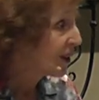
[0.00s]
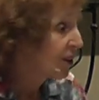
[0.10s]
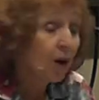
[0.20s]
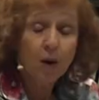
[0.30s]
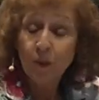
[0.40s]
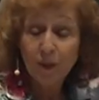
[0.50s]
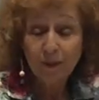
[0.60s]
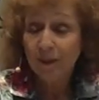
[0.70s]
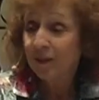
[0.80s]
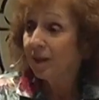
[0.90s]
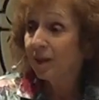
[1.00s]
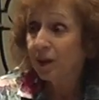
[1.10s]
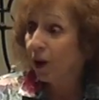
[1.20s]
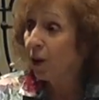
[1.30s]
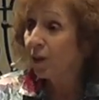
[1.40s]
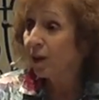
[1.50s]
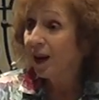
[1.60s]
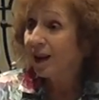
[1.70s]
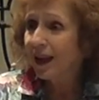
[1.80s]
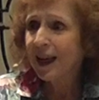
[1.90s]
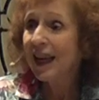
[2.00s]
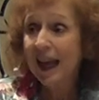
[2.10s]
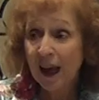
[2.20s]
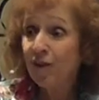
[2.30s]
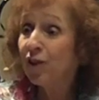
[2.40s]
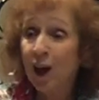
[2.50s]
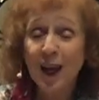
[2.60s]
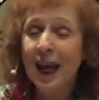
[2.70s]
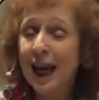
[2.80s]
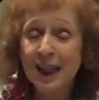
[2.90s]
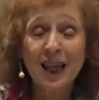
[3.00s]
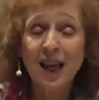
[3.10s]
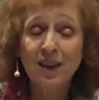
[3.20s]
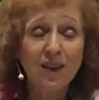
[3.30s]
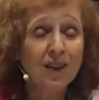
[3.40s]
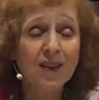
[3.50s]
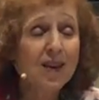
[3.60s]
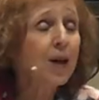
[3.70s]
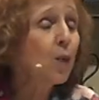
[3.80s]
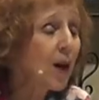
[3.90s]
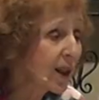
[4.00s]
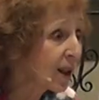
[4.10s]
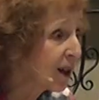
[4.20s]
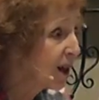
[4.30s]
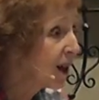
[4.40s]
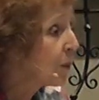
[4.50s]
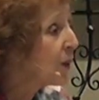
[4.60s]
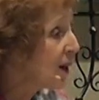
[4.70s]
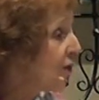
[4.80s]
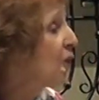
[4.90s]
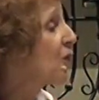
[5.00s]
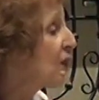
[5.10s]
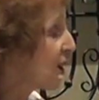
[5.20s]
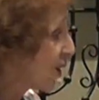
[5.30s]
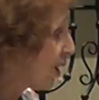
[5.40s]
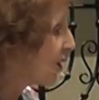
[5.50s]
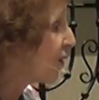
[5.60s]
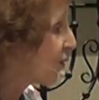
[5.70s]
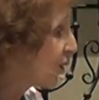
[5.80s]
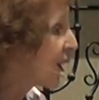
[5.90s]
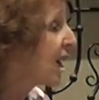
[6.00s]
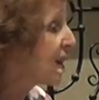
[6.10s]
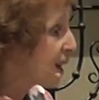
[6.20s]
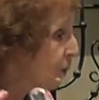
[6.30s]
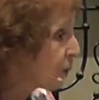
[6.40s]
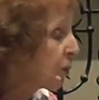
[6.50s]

No, no. They have not had that since day one. May 14, 1948, they were